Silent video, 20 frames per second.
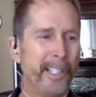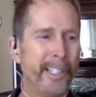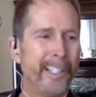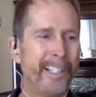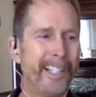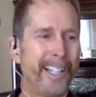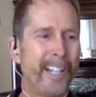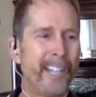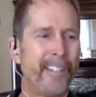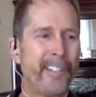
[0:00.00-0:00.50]

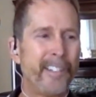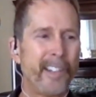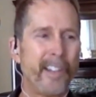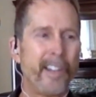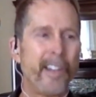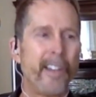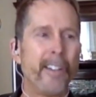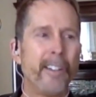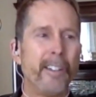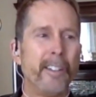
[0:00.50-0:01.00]
Could I
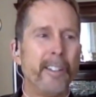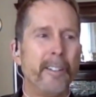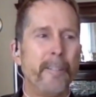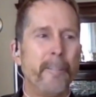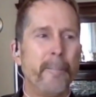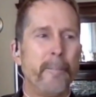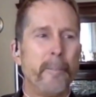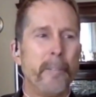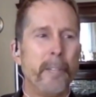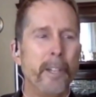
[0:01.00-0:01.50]
share
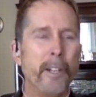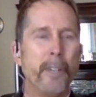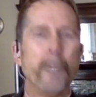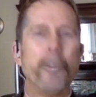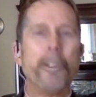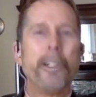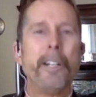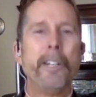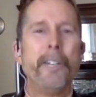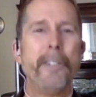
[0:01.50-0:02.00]

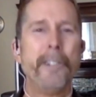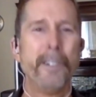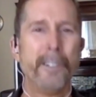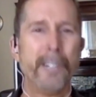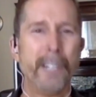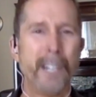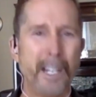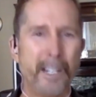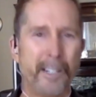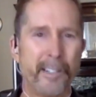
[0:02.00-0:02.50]
what I felt
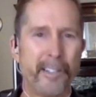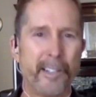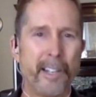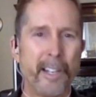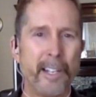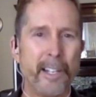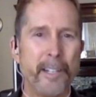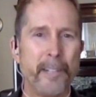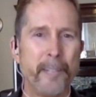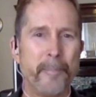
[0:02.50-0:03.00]
God
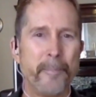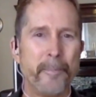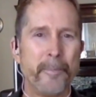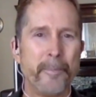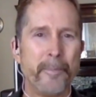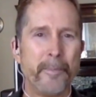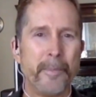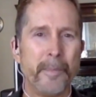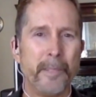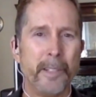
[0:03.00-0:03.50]
say?
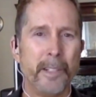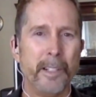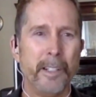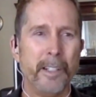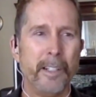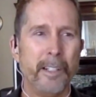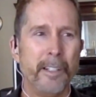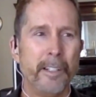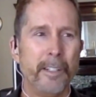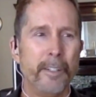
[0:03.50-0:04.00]

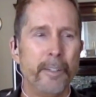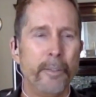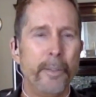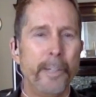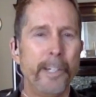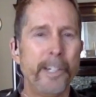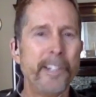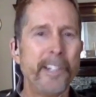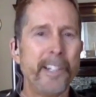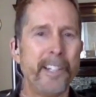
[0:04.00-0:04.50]

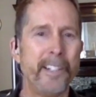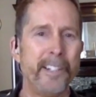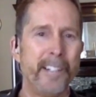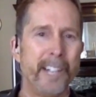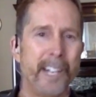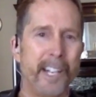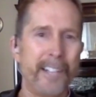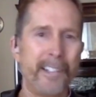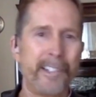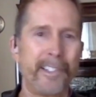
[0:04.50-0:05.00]
We said
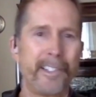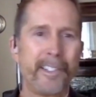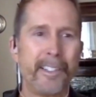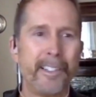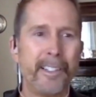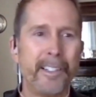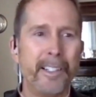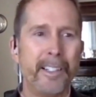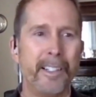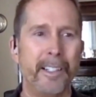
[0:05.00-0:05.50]
yes.
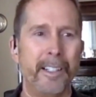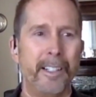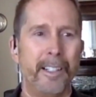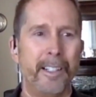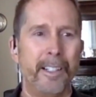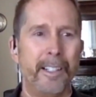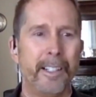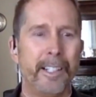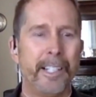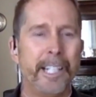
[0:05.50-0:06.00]

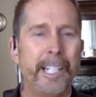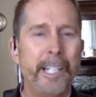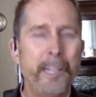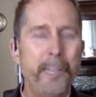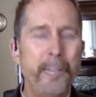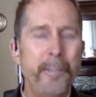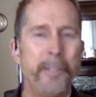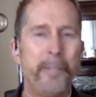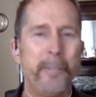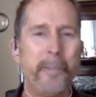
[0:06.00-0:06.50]

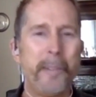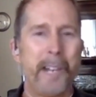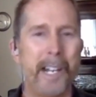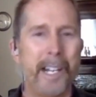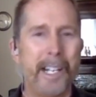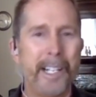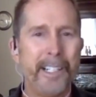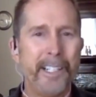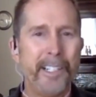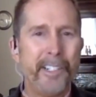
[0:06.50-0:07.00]
Keep in
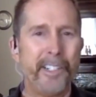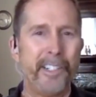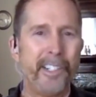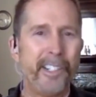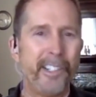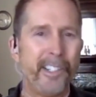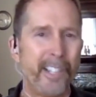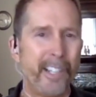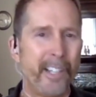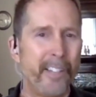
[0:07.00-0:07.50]
mind, as she
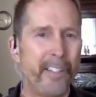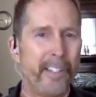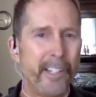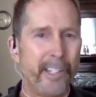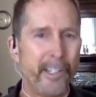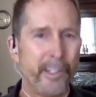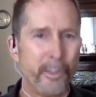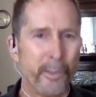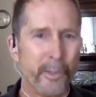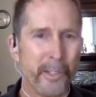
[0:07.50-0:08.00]
said
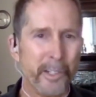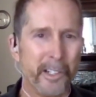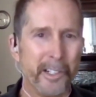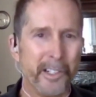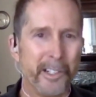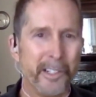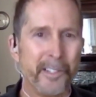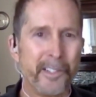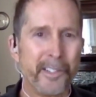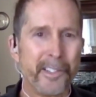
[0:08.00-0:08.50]
these
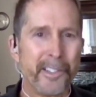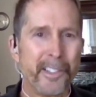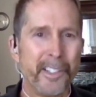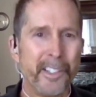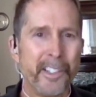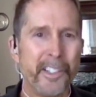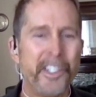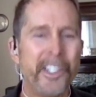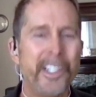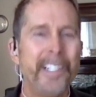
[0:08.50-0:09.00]
words,
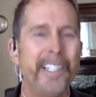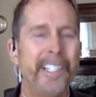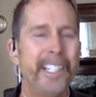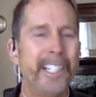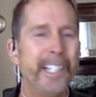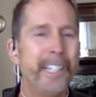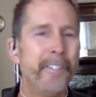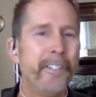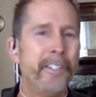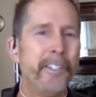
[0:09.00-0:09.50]
she didn't
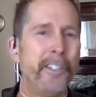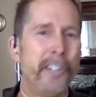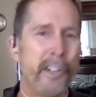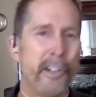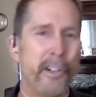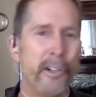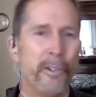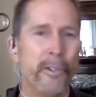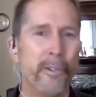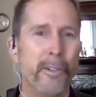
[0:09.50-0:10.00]
even
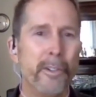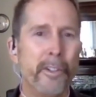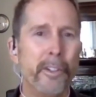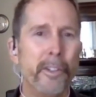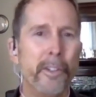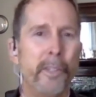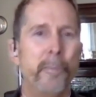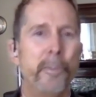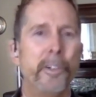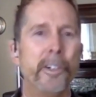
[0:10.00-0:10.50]
know
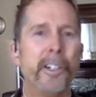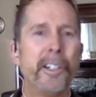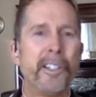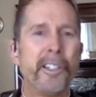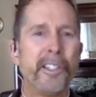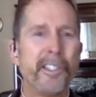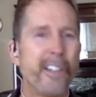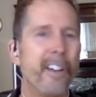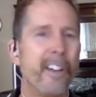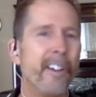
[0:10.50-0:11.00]
the book of
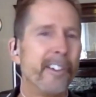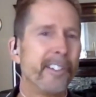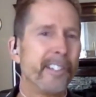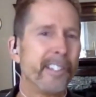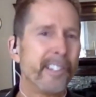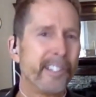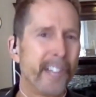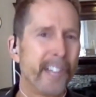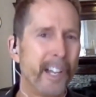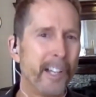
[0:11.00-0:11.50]
Songs
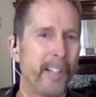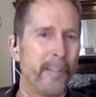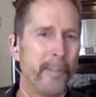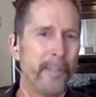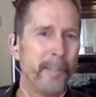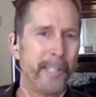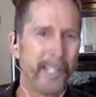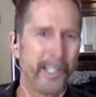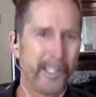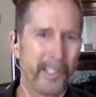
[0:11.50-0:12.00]
of
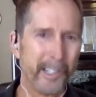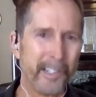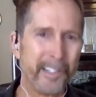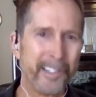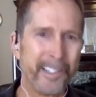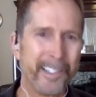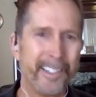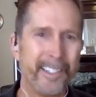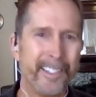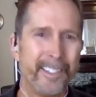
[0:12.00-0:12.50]
Solomon
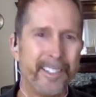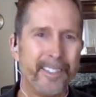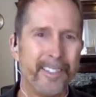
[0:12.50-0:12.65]
existed.